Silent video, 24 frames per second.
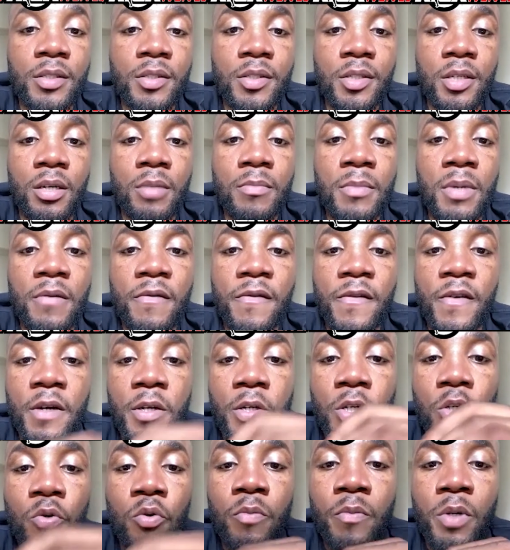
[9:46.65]
Yeah. So I'm not fighting
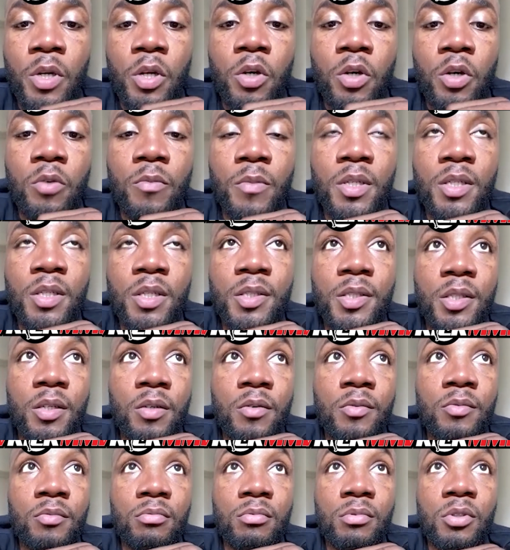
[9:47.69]
no one below me. So
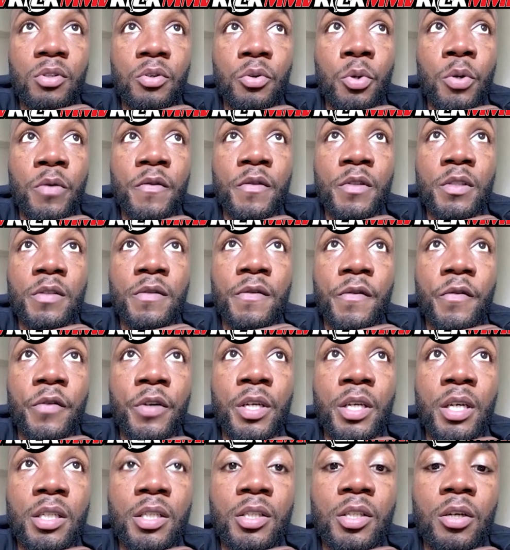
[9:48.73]
whoever is free
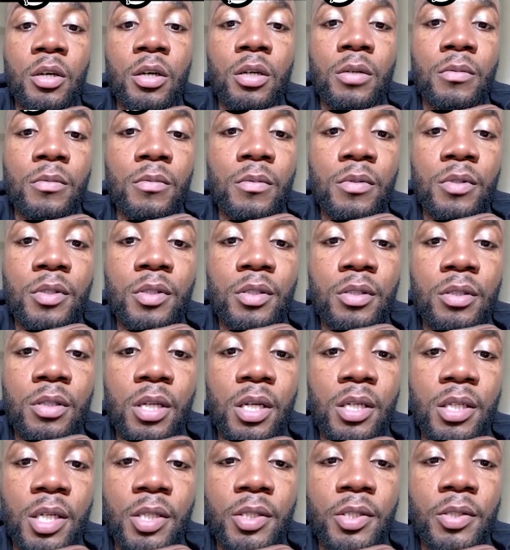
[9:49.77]
at the time,
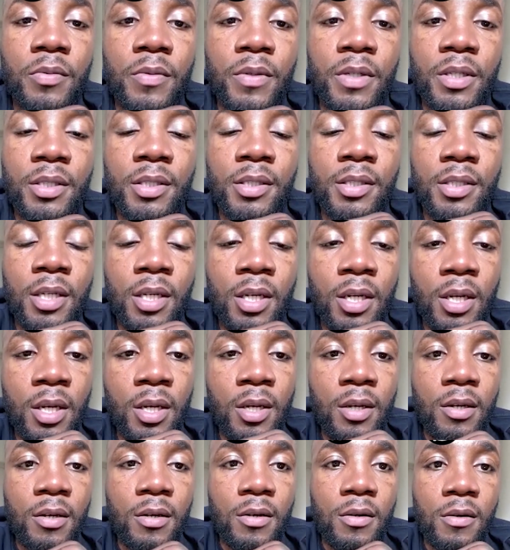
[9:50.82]
that's who it is.
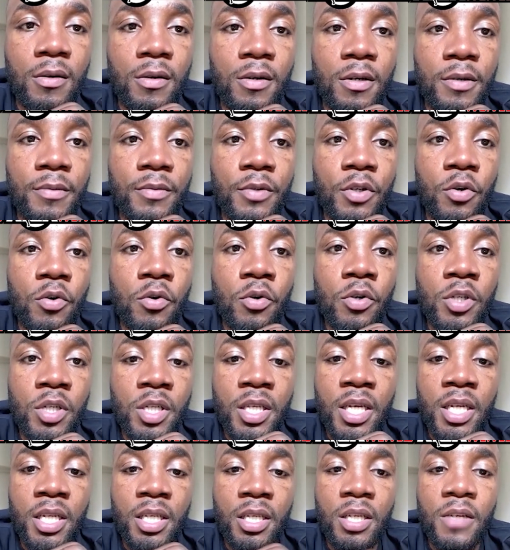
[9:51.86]
They're all gonna
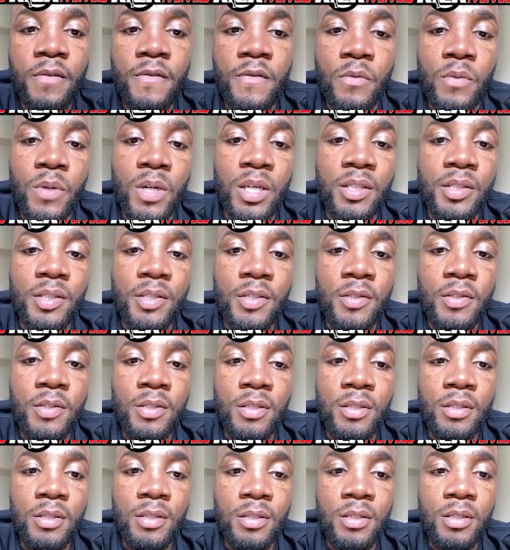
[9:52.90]
get it either way. So
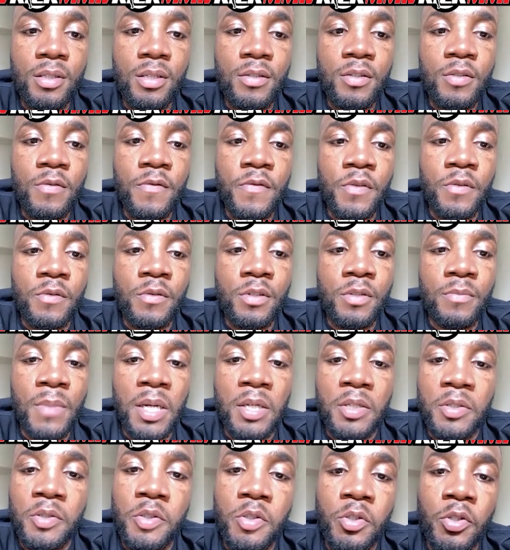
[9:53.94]
I don't think it
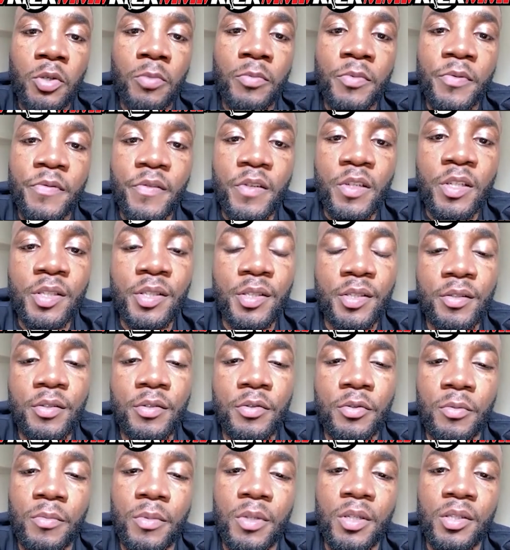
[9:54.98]
matters who comes first. You
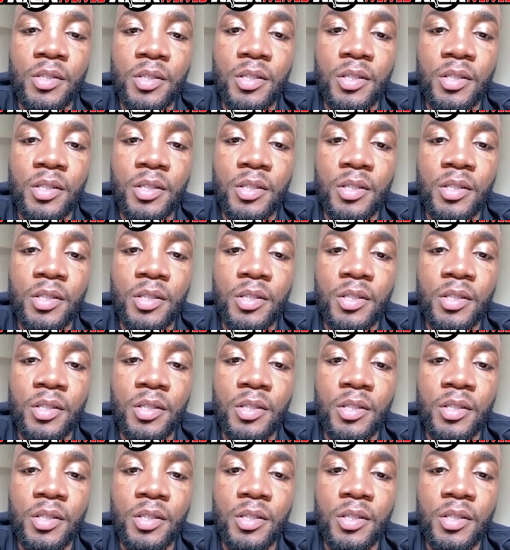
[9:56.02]
know what I mean?